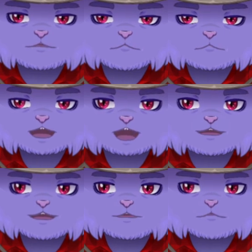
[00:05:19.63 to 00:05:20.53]
I'm the kind of
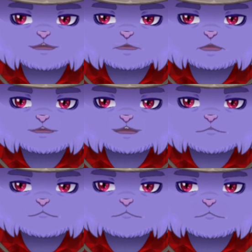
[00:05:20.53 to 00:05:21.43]
person that I don't
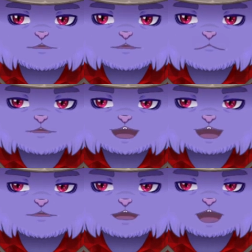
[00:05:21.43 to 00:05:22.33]
really like to talk
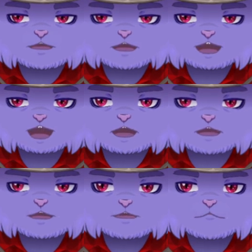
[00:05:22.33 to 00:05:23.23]
about myself too
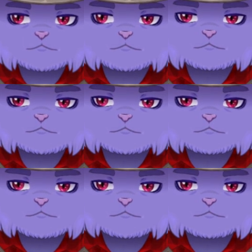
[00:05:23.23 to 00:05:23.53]
much.